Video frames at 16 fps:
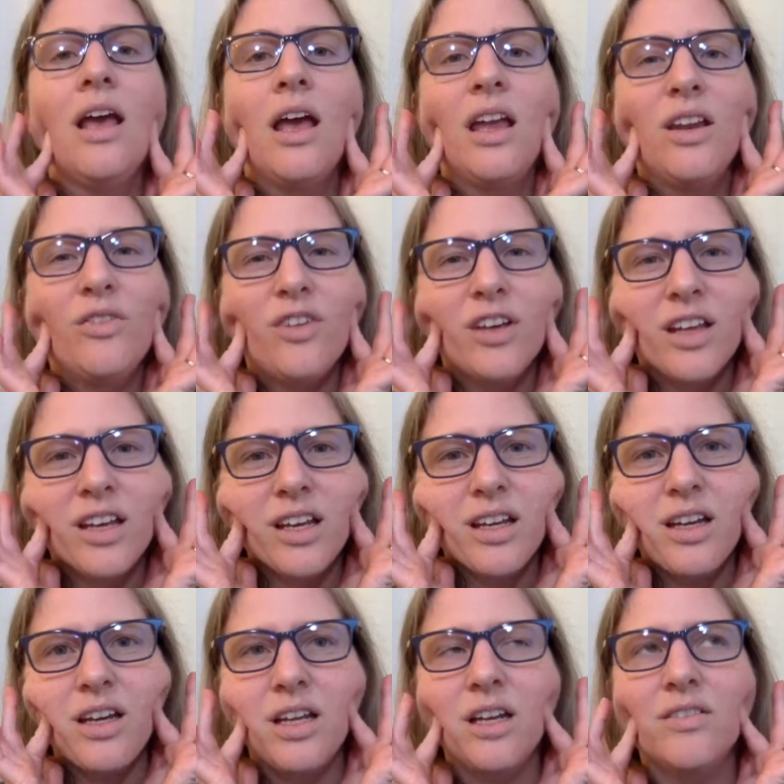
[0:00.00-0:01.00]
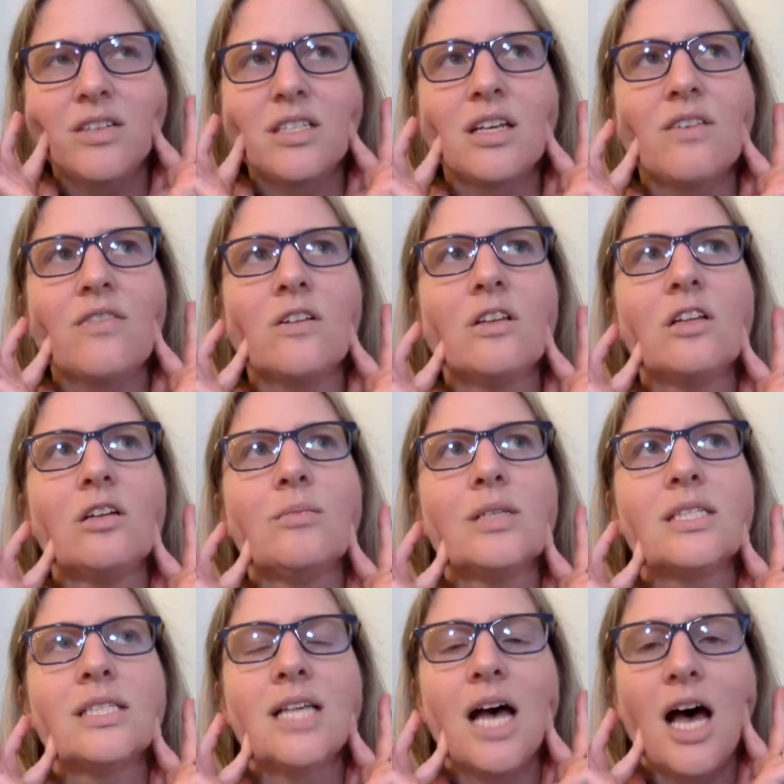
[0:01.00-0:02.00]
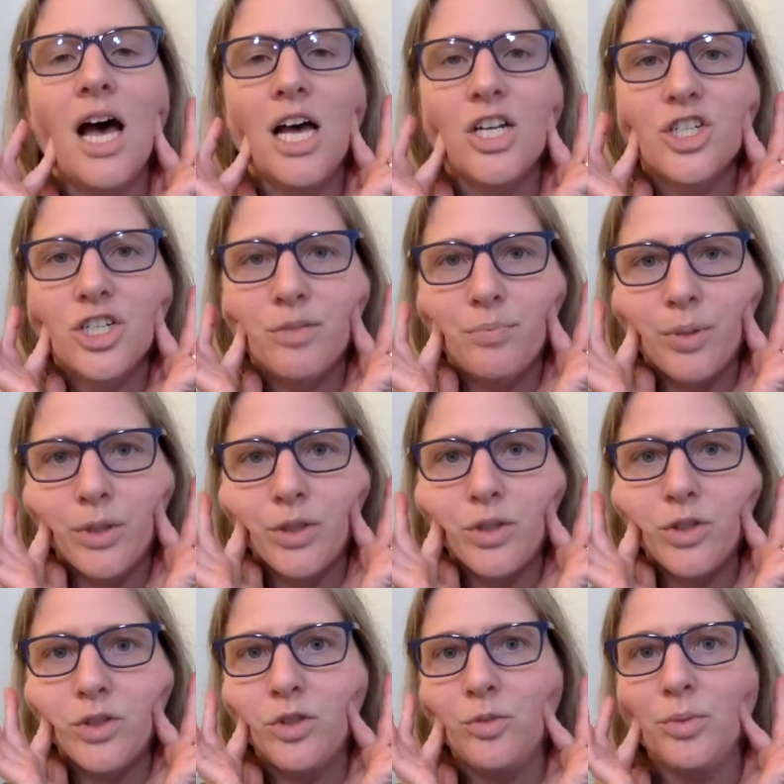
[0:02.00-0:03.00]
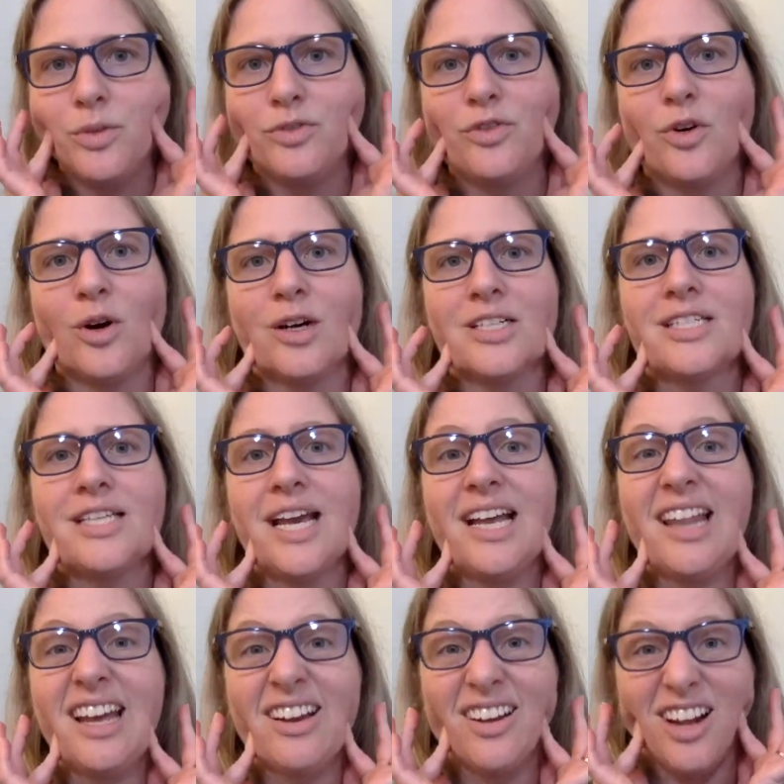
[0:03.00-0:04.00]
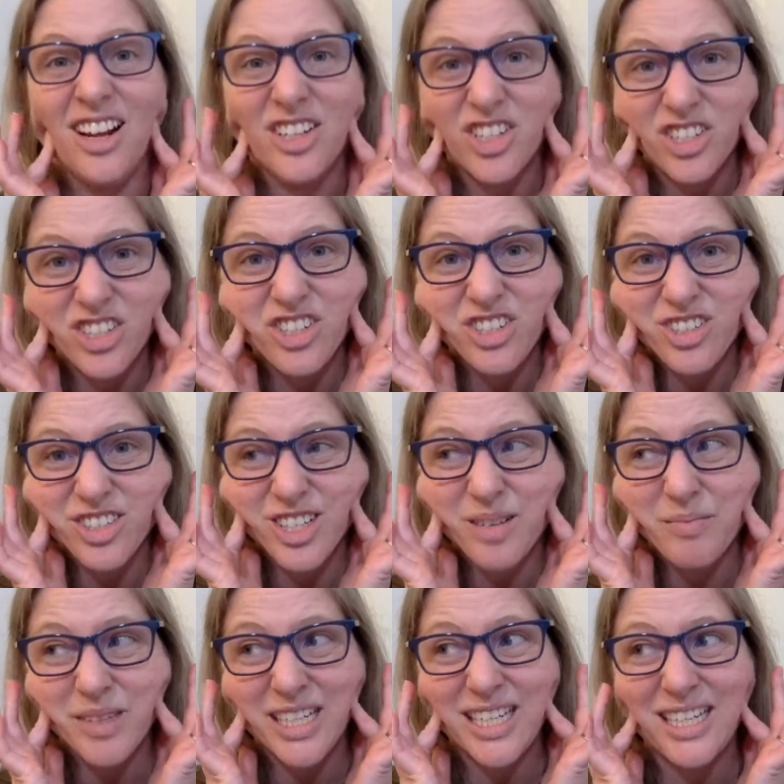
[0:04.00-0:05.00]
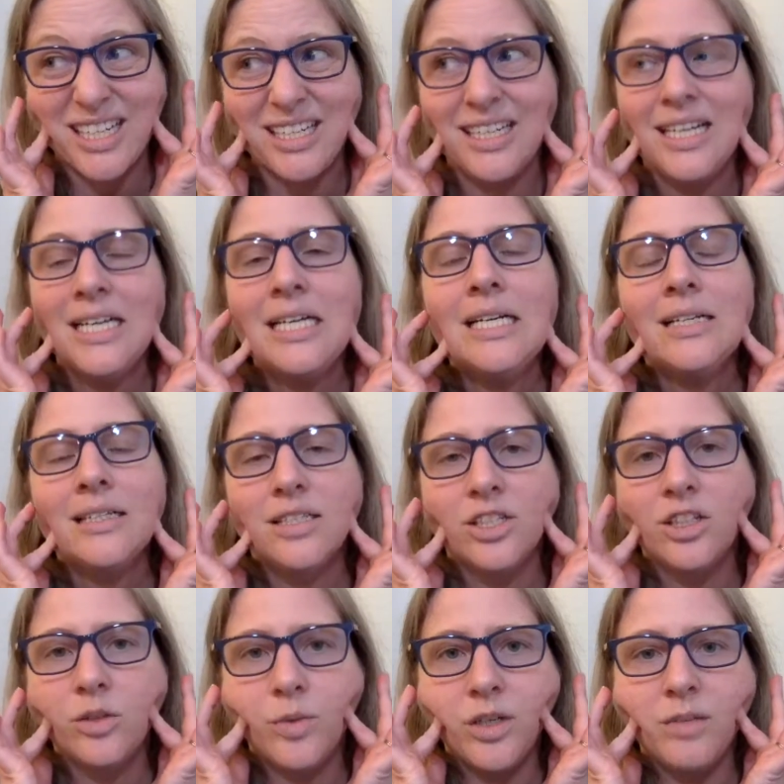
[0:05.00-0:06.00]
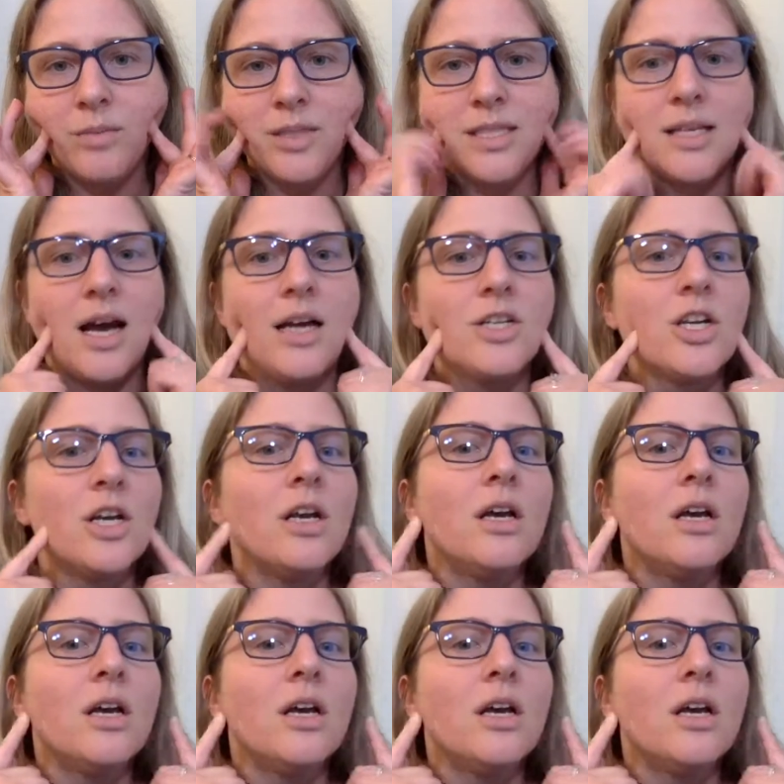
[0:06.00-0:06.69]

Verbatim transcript: And you feel like you need to give yourself a little massagey poo before, say, like an audition or something. It's a good one to massage.